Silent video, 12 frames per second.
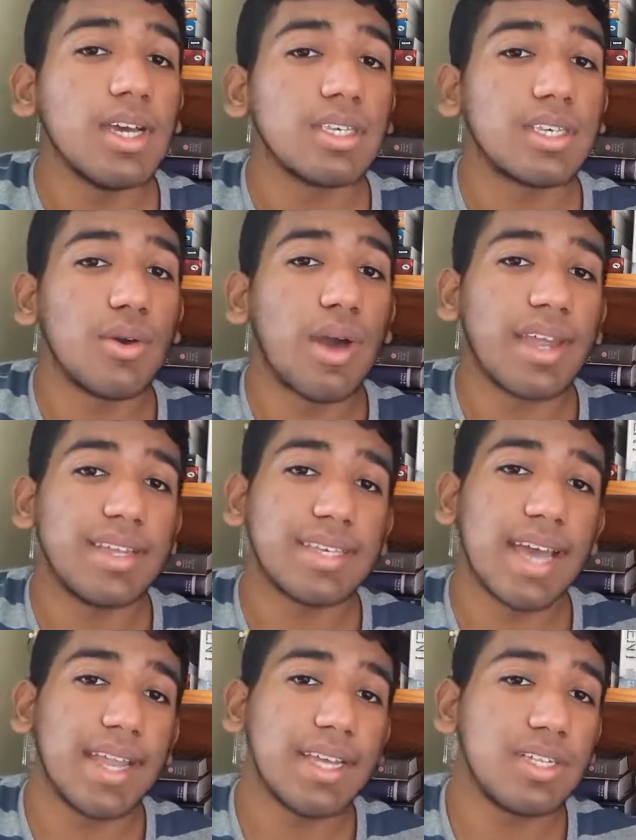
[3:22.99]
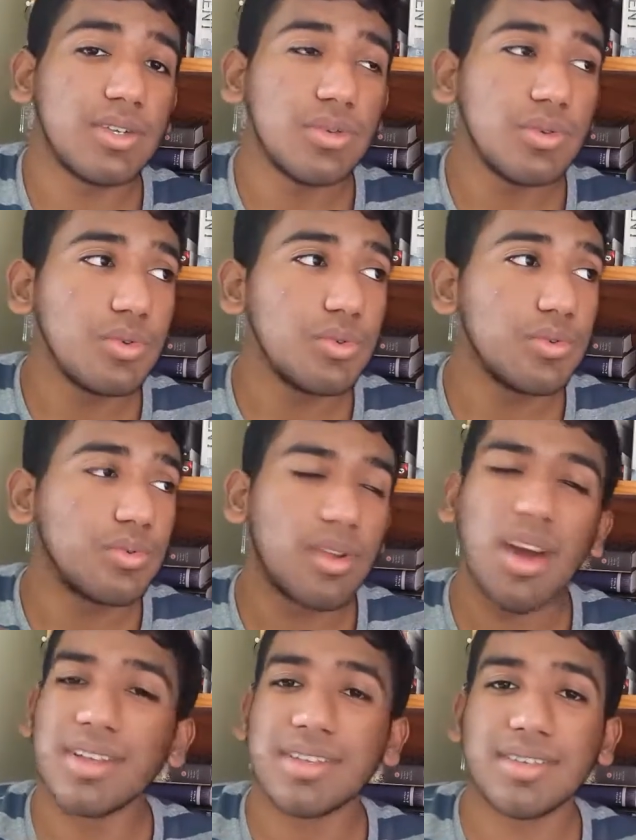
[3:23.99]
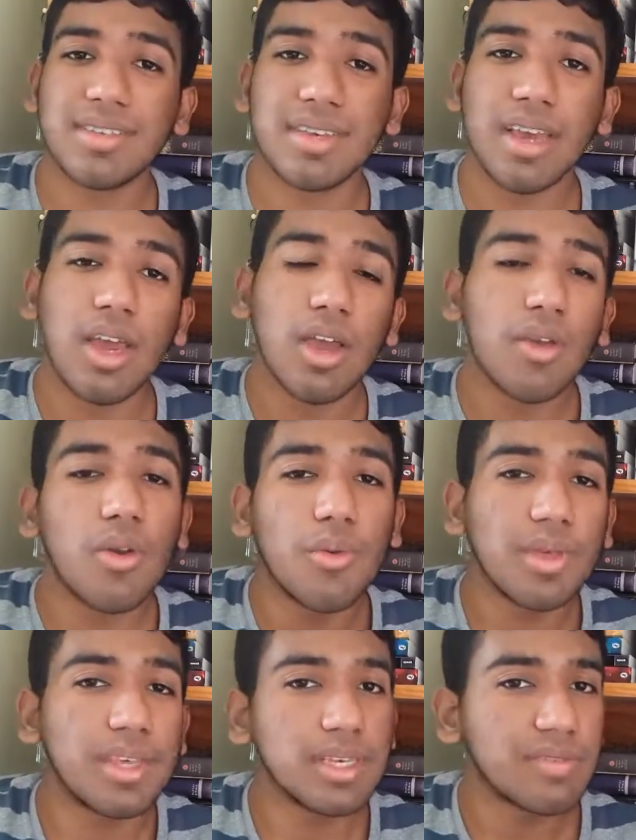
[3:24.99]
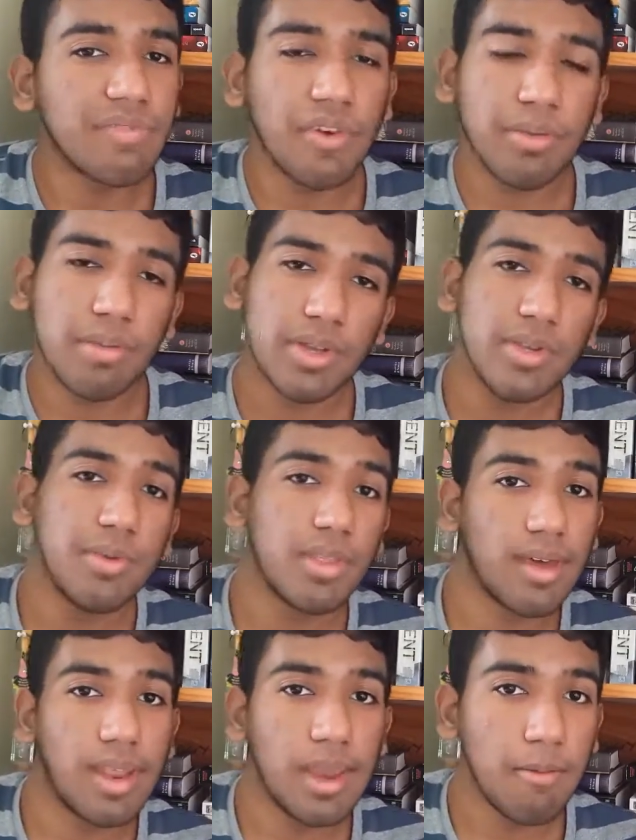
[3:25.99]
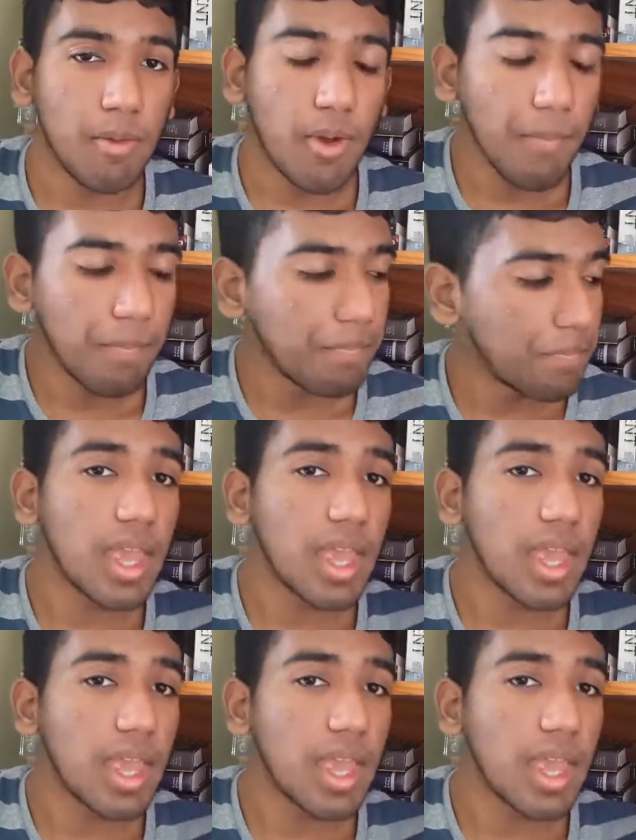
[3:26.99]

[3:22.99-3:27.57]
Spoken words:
So I decided to not go with this for the Booktubeathon anymore.